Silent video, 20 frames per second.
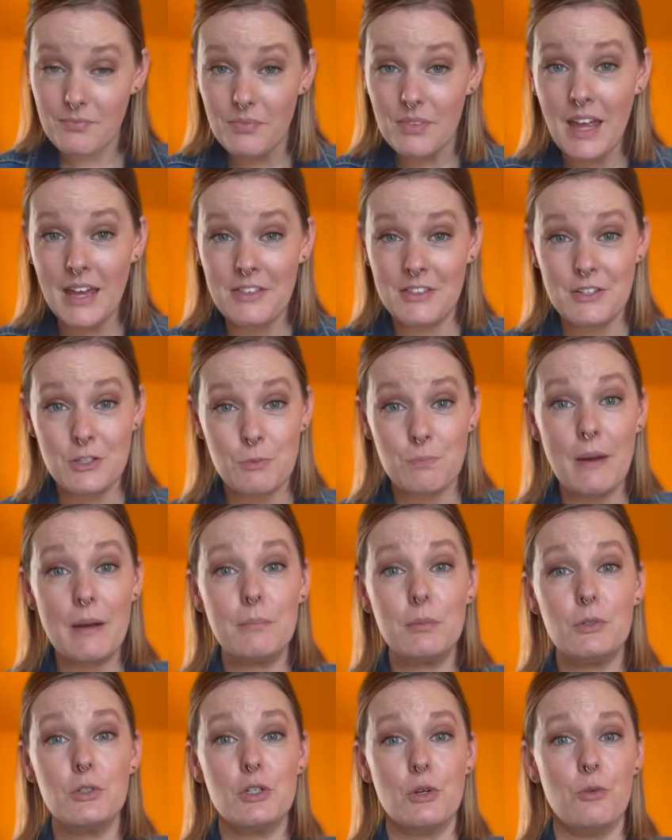this
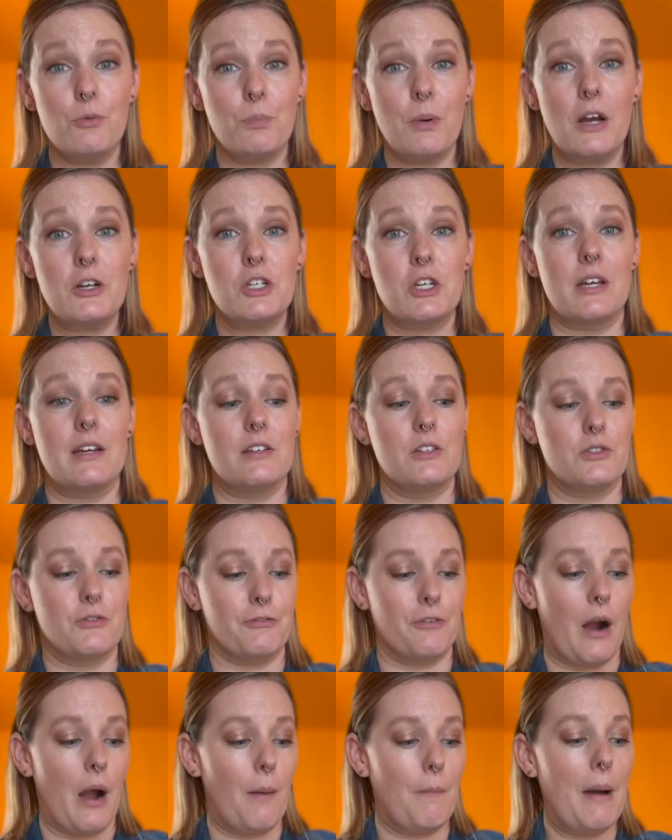bamboo toothbrush is
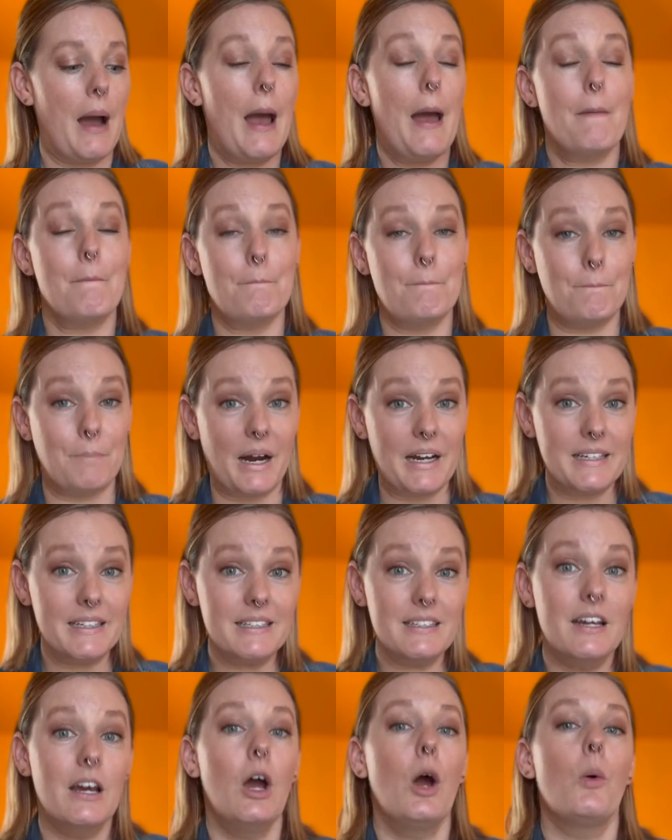from Bite,
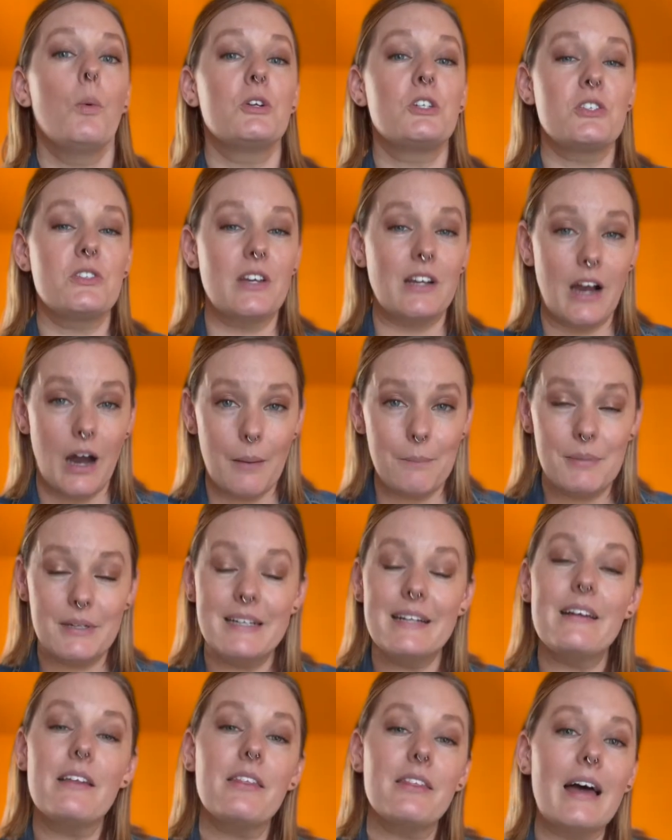which is a
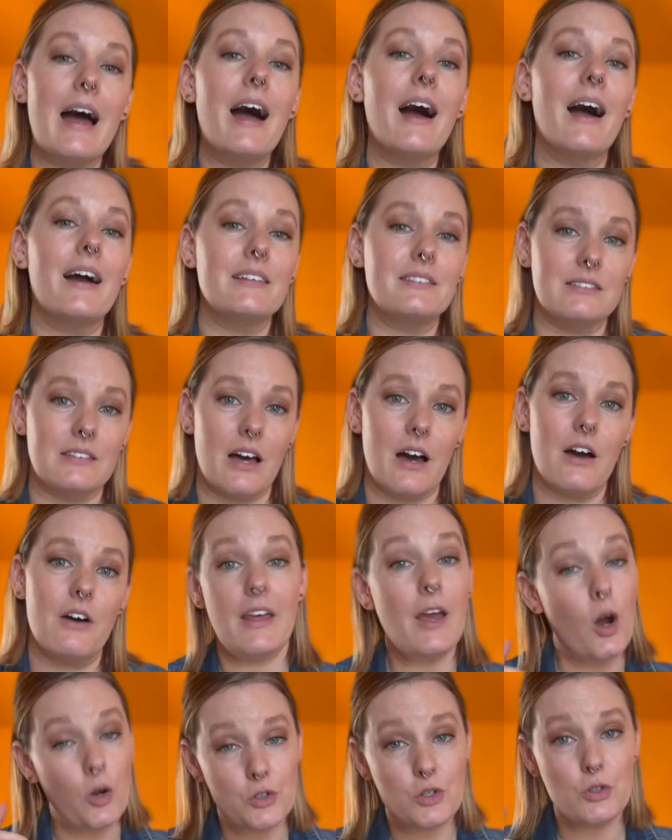company that I love. They
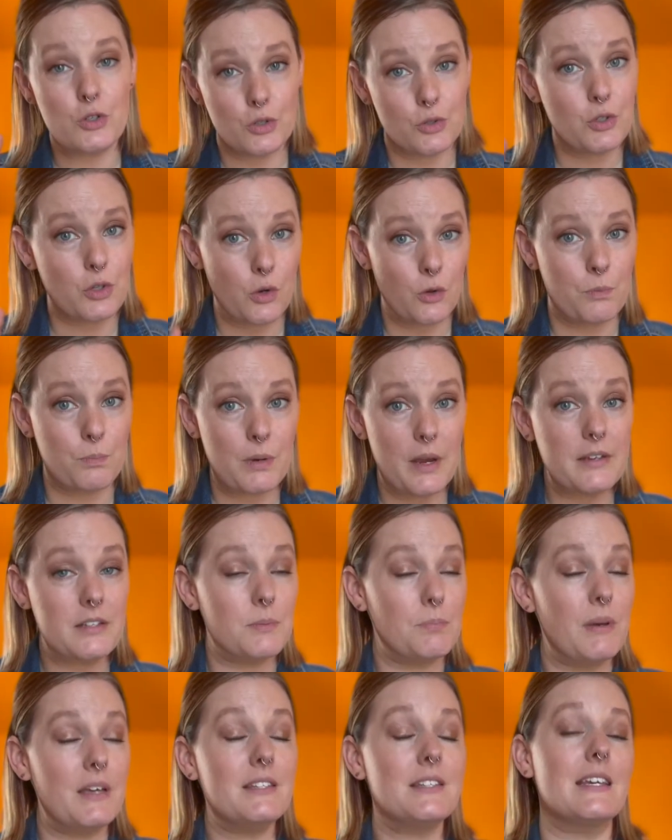also do toothpaste
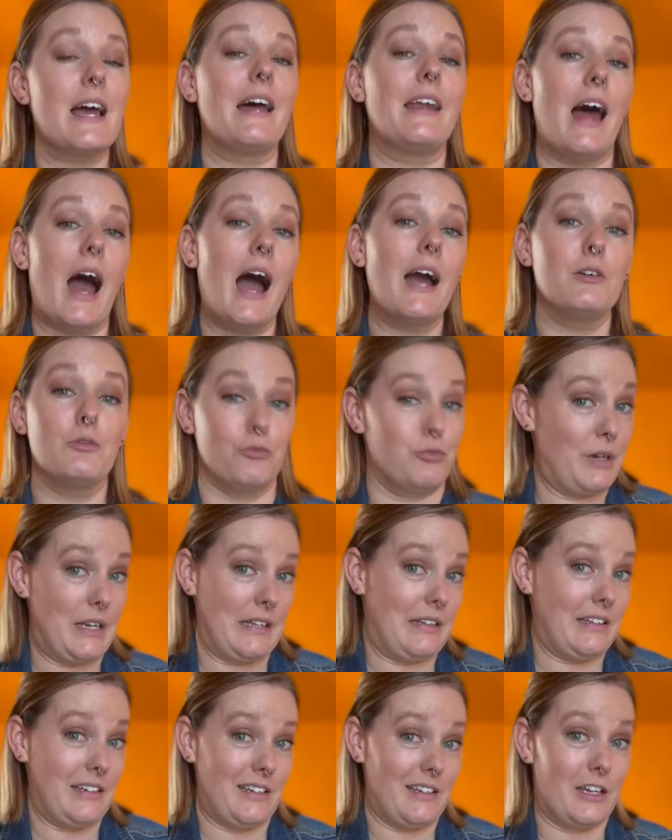bits and I
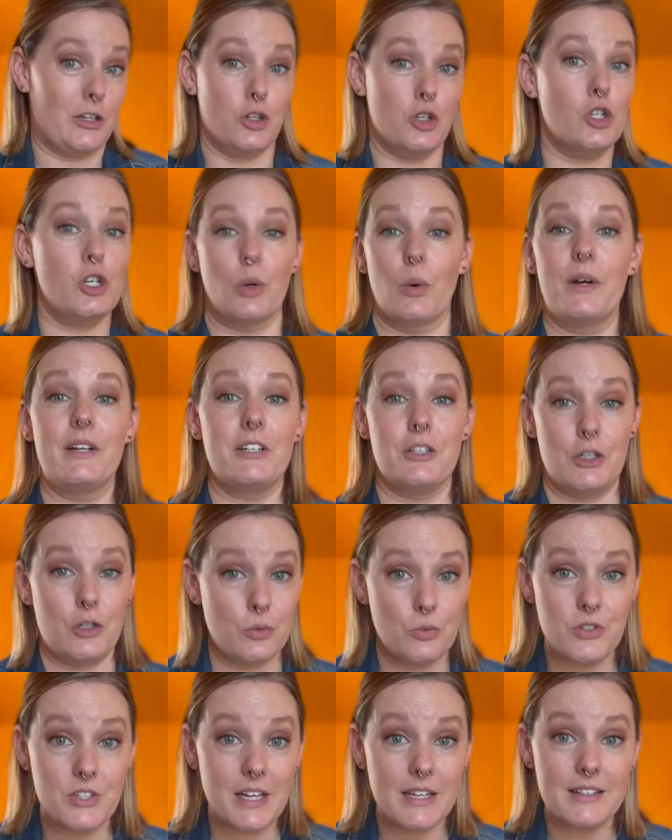really enjoyed
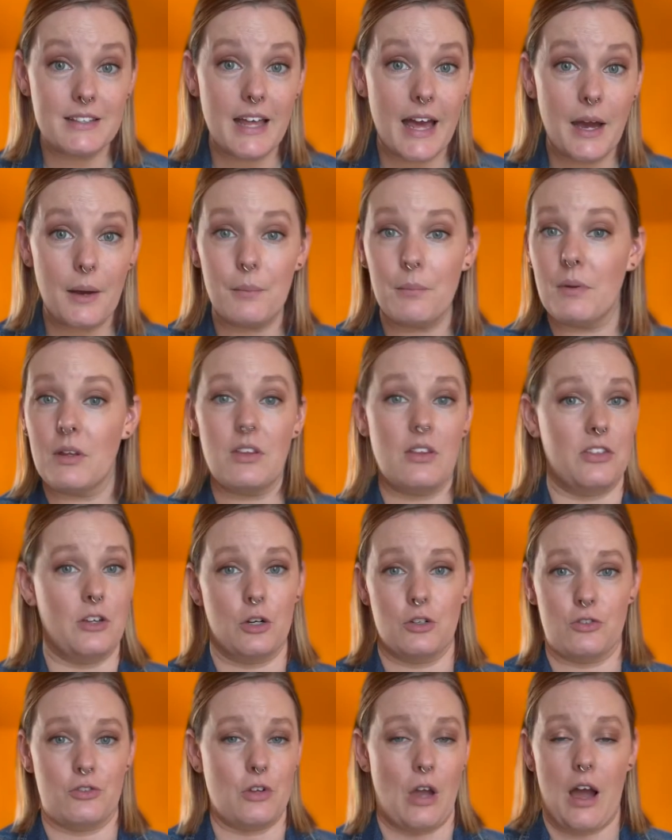using them.
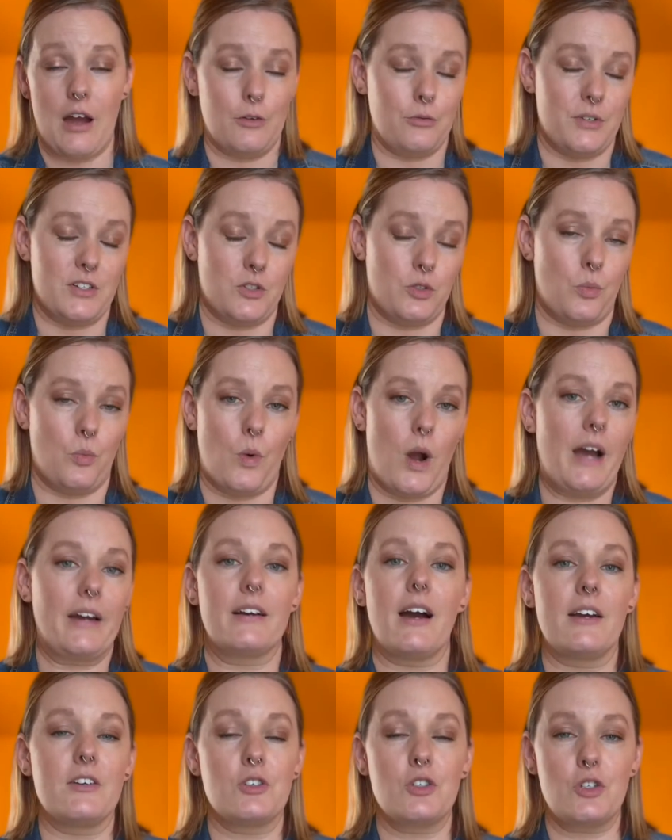There's not a reason why
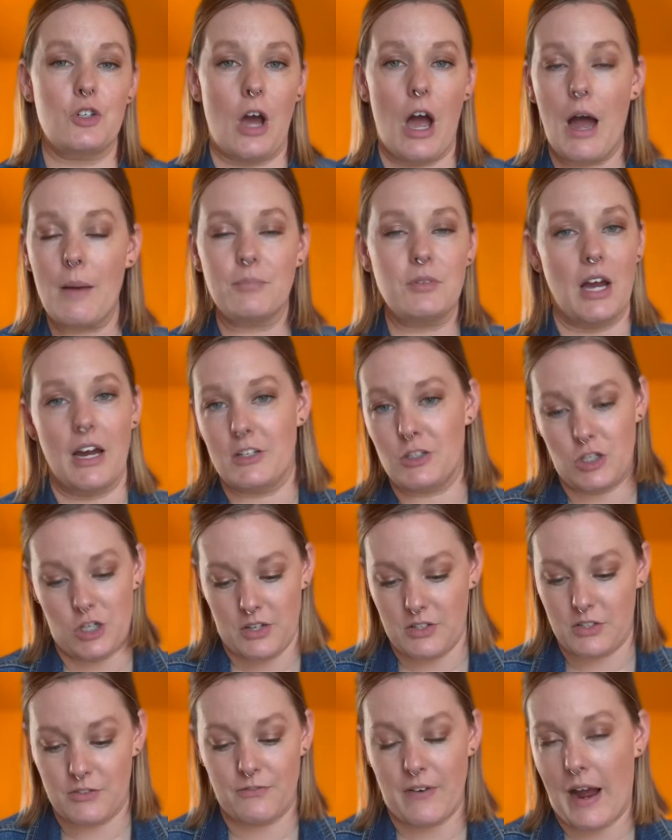I stopped. I
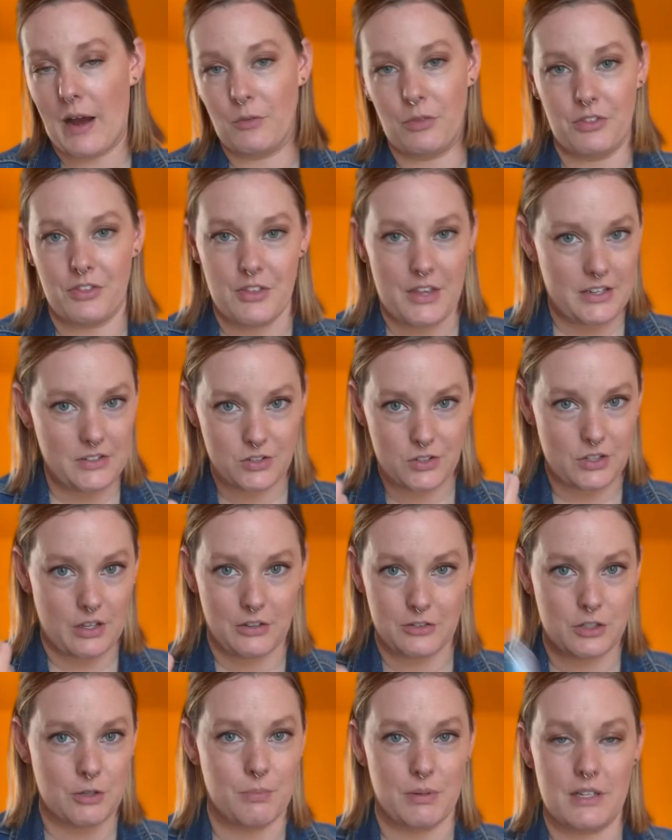just found this
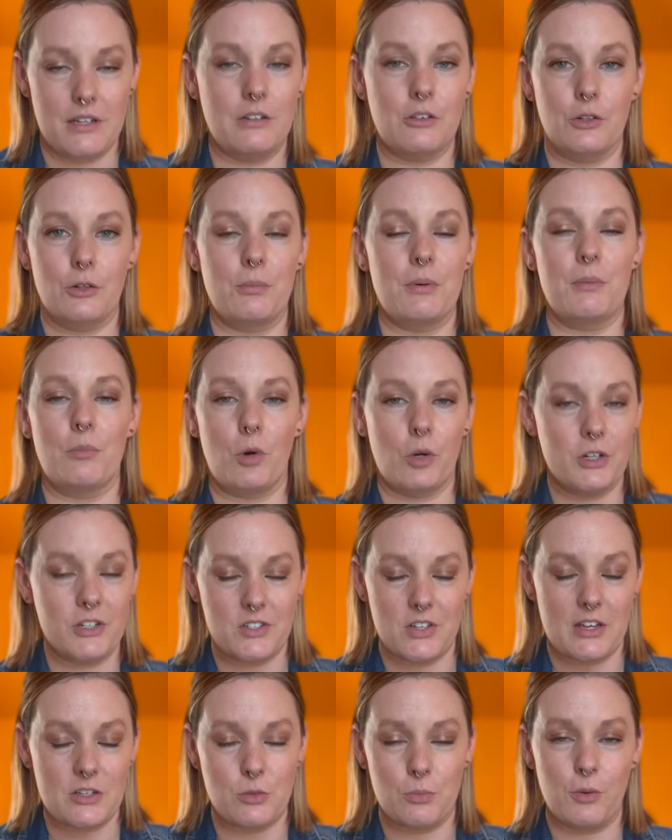to be a little bit more
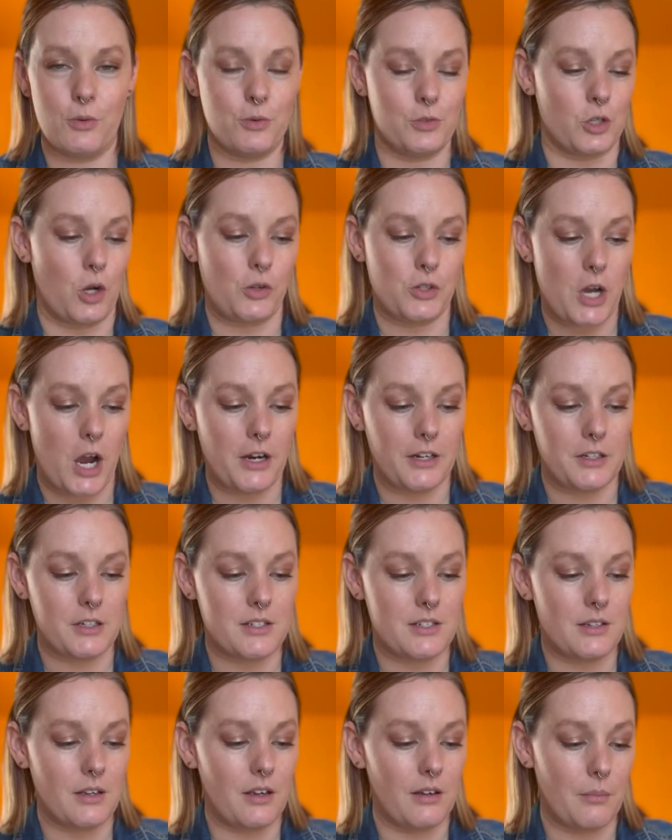accessible, which I'll talk
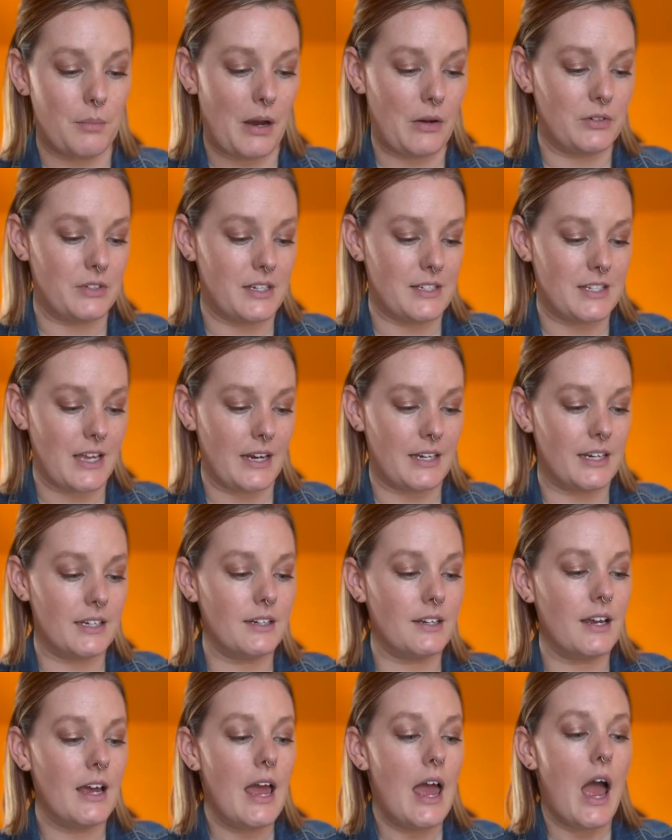about in a
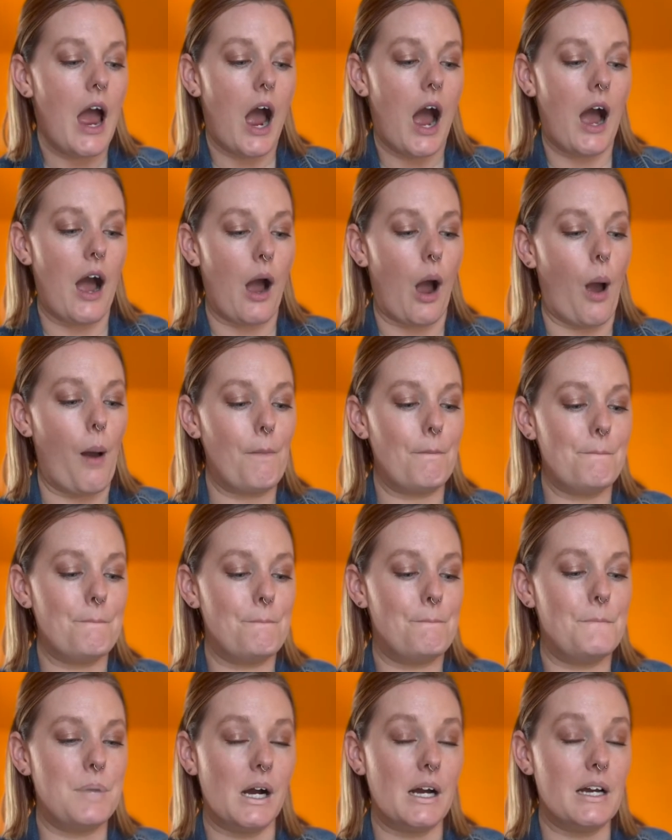second.
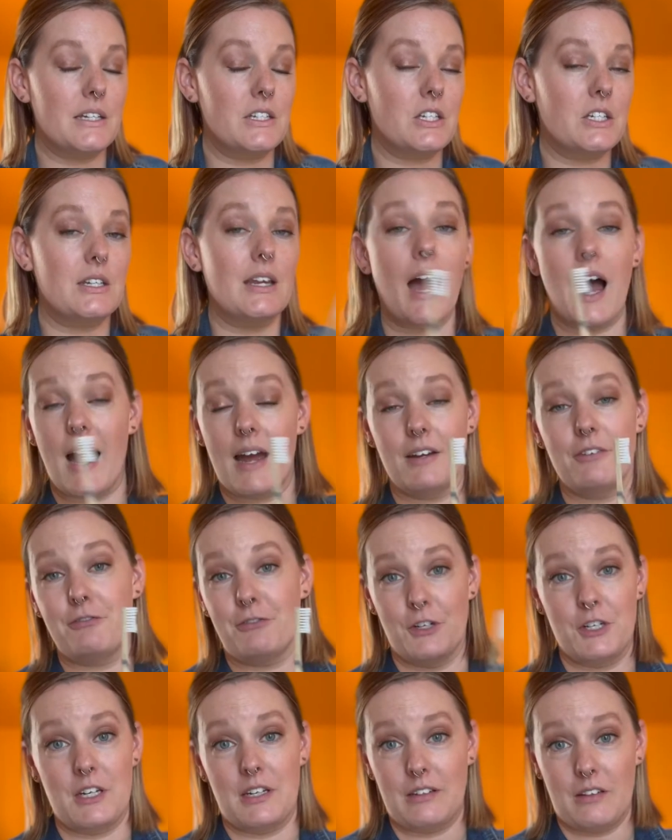But I
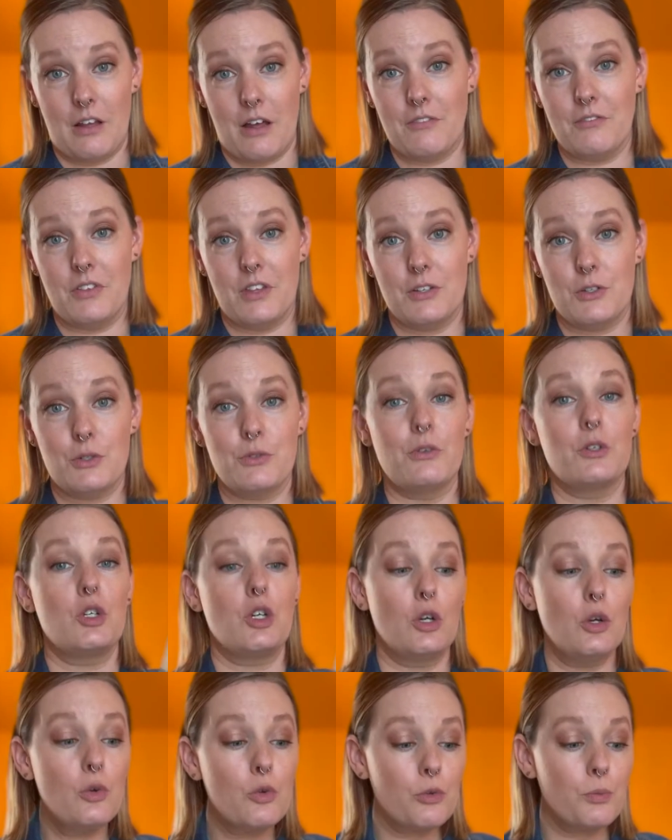freaking love this
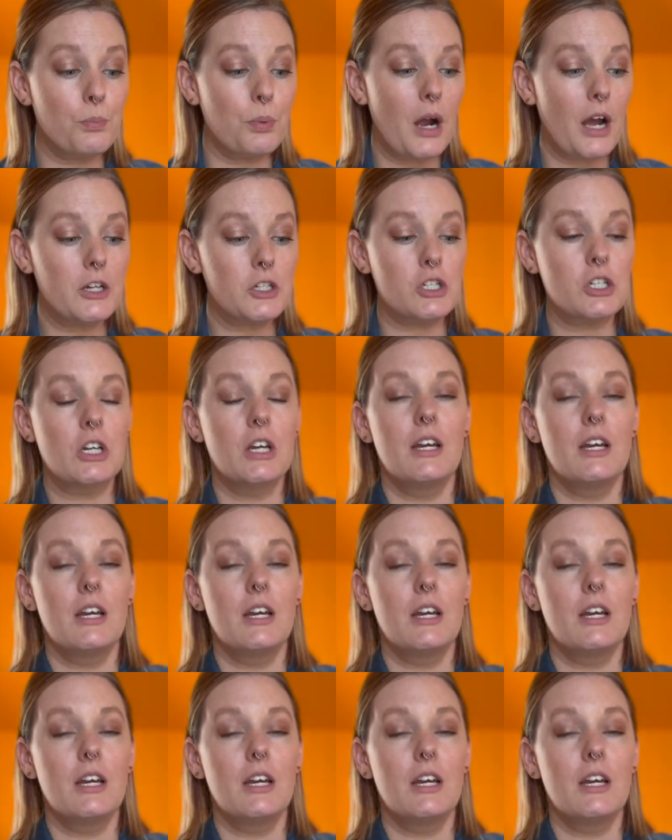toothbrush.